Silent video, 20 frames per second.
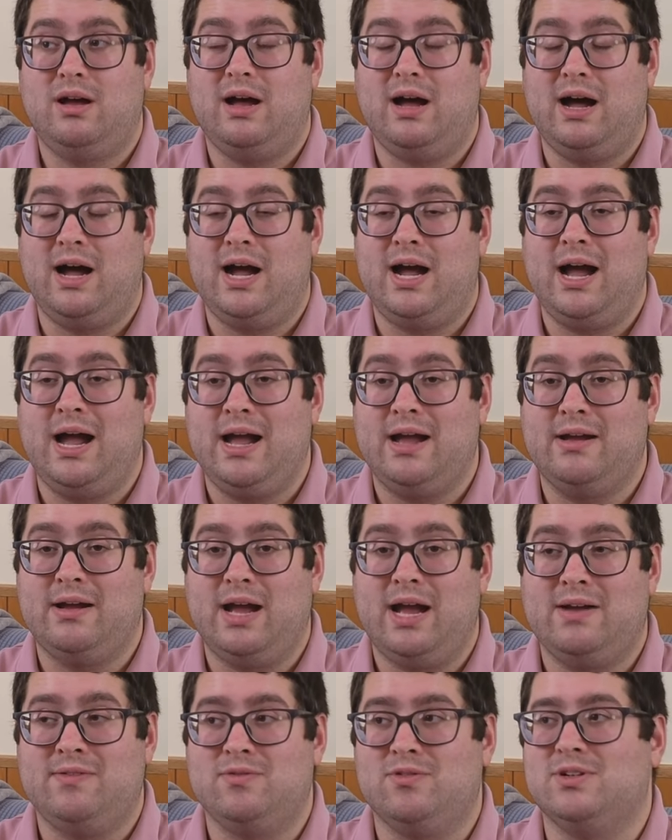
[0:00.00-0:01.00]
I
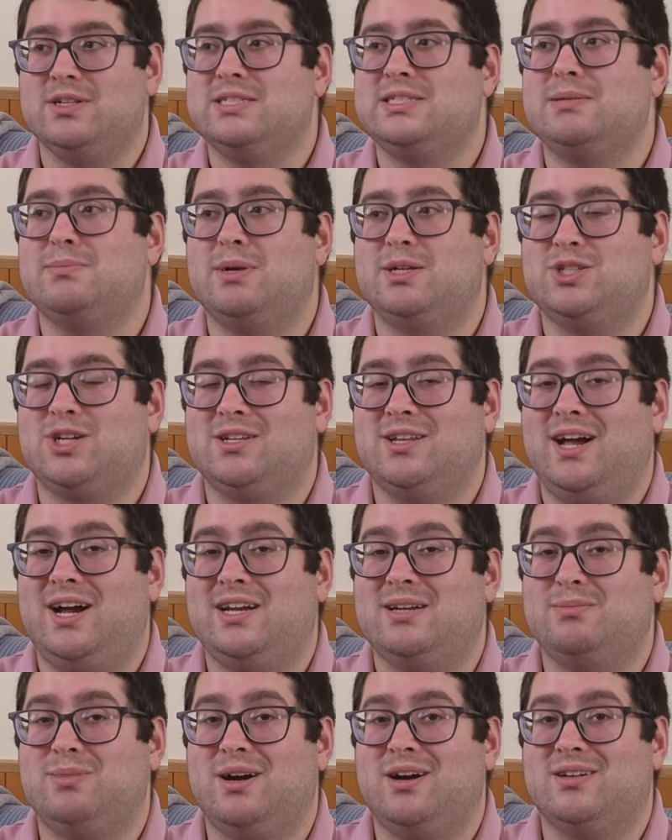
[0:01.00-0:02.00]
haven't really seen much online
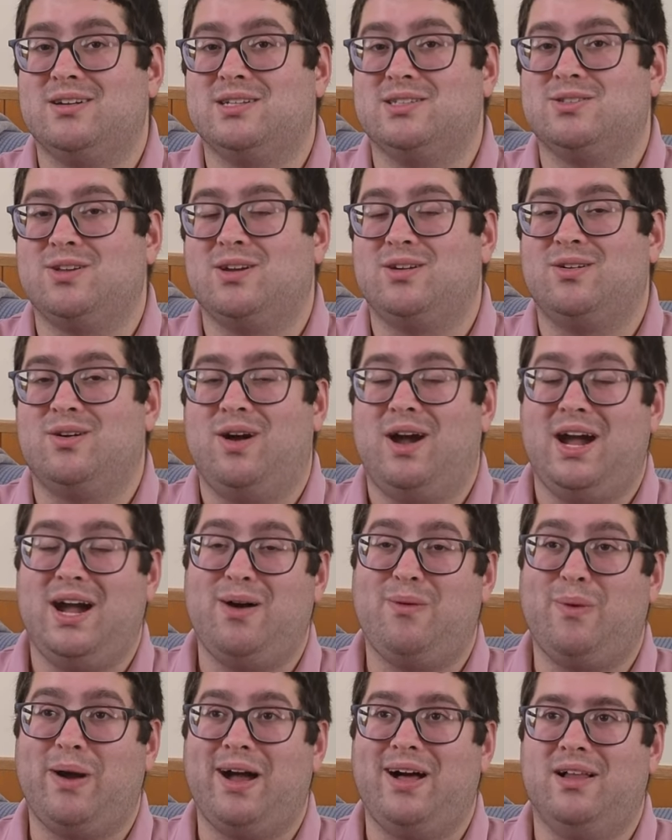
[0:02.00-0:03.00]
about it, so I don't know how
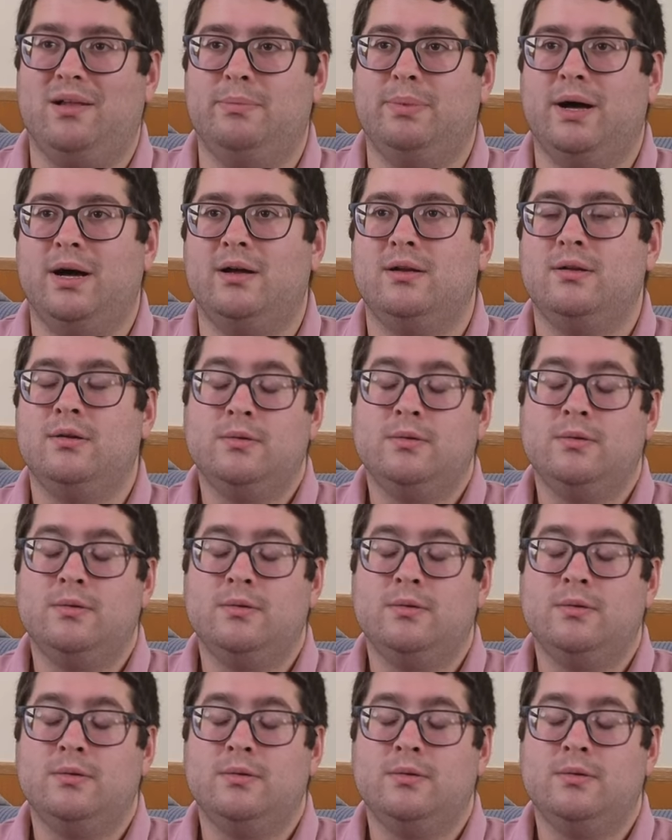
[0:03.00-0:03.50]
well, but